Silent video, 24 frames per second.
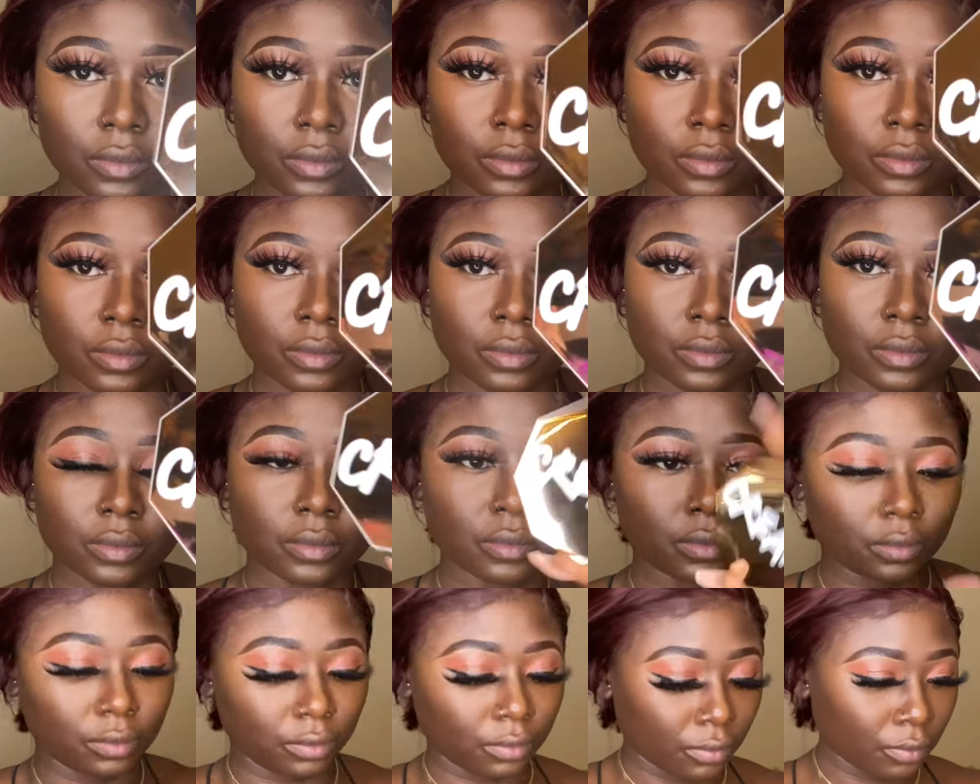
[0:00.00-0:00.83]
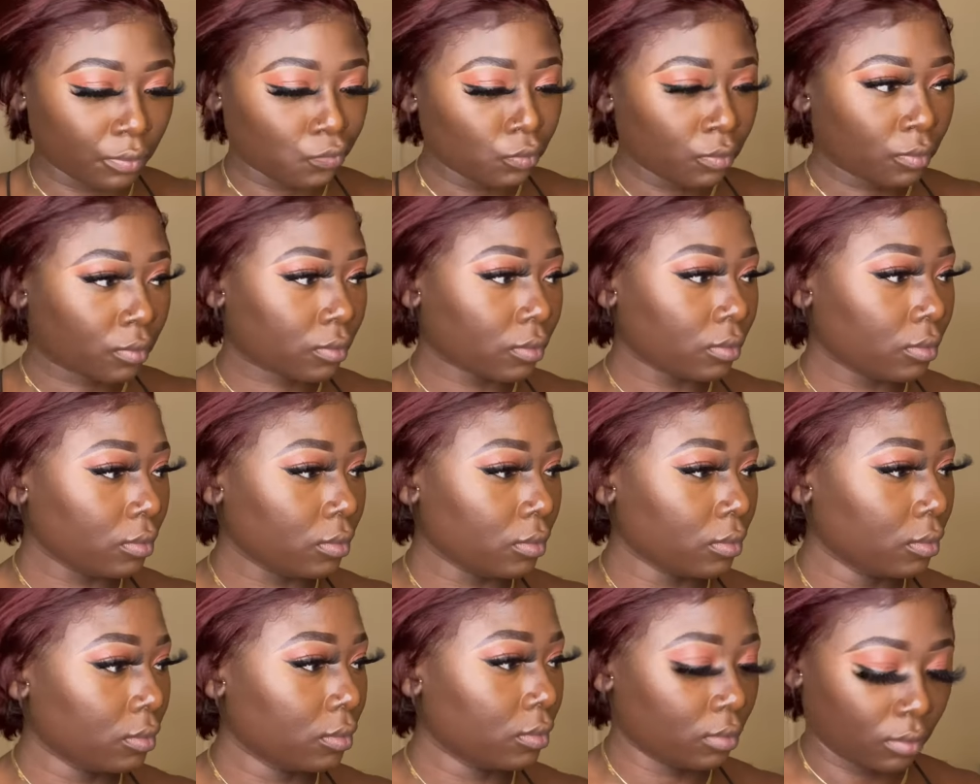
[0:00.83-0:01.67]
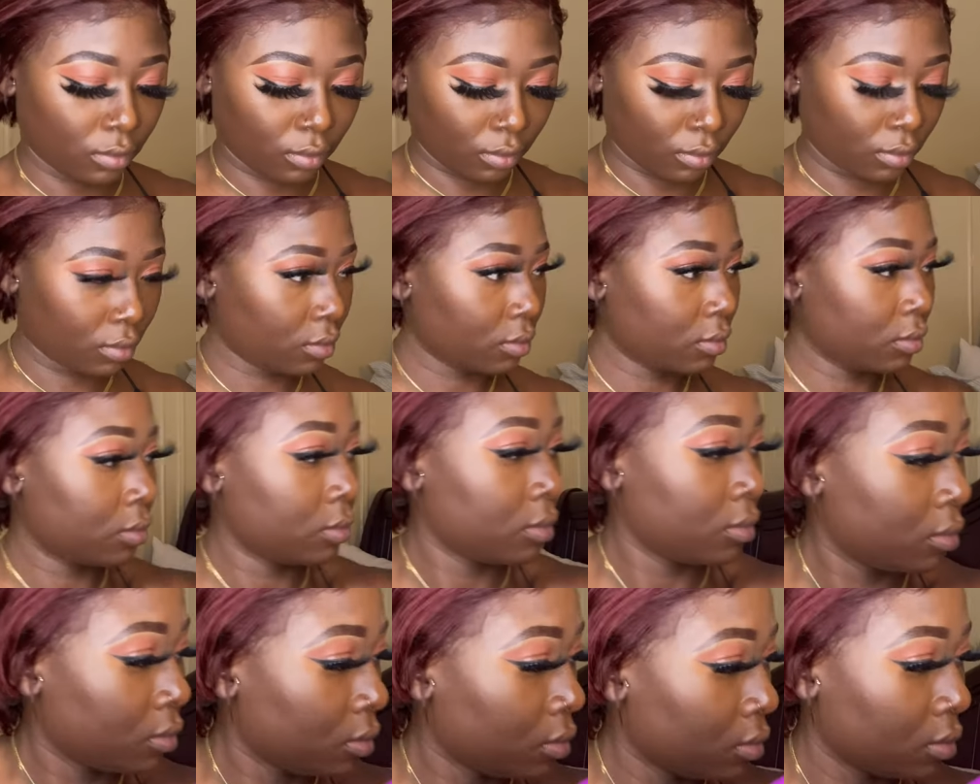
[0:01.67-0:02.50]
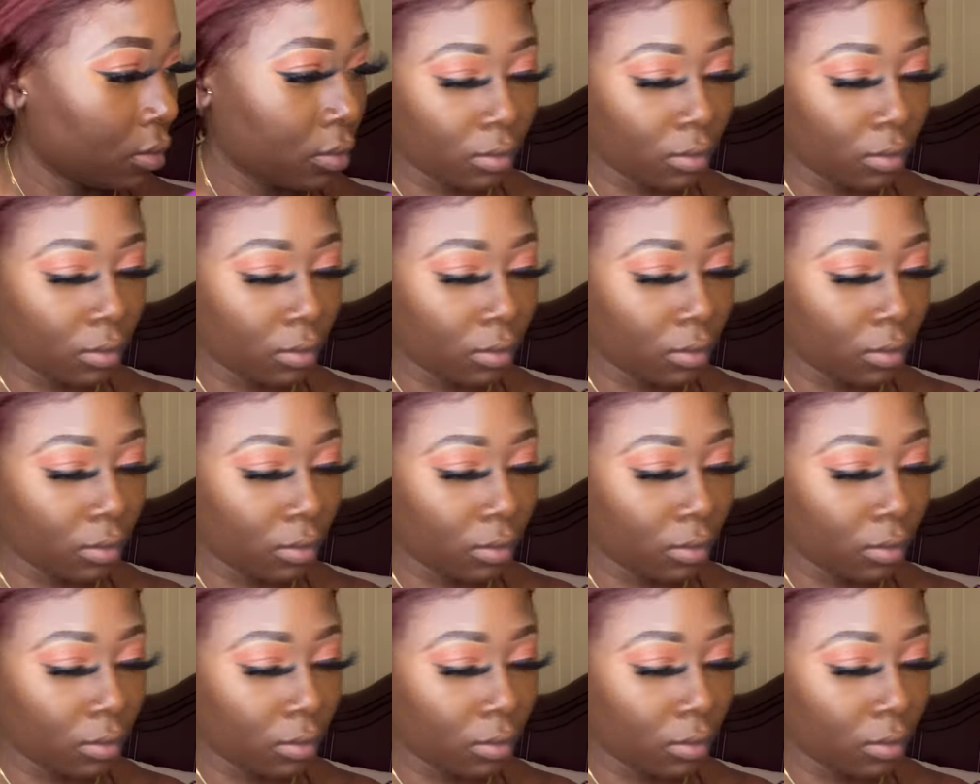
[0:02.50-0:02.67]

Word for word: Next, using my Fenty Beauty Cream